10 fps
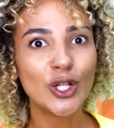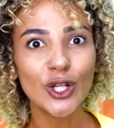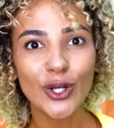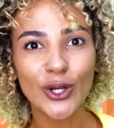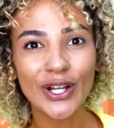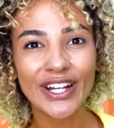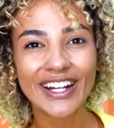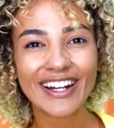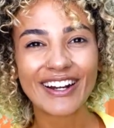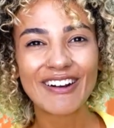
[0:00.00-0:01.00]
Look,
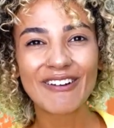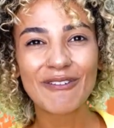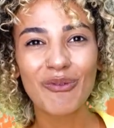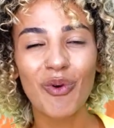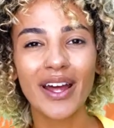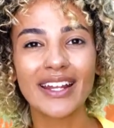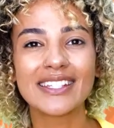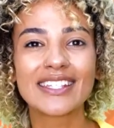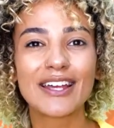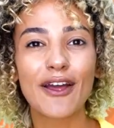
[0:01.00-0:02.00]
what
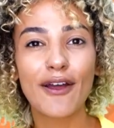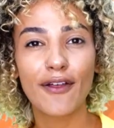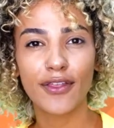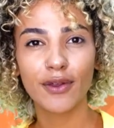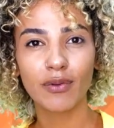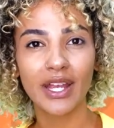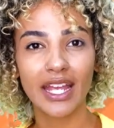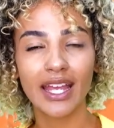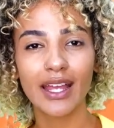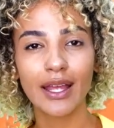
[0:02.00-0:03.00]
is
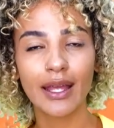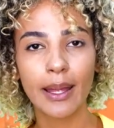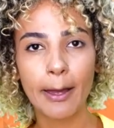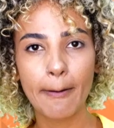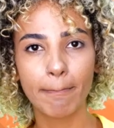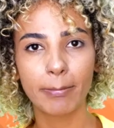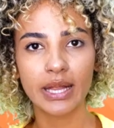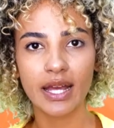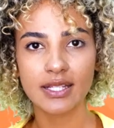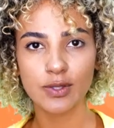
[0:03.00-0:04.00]
3
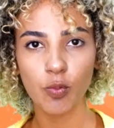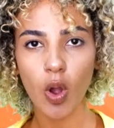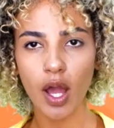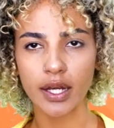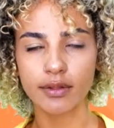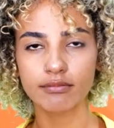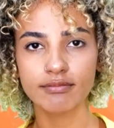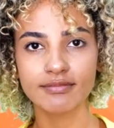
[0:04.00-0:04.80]
plus 1?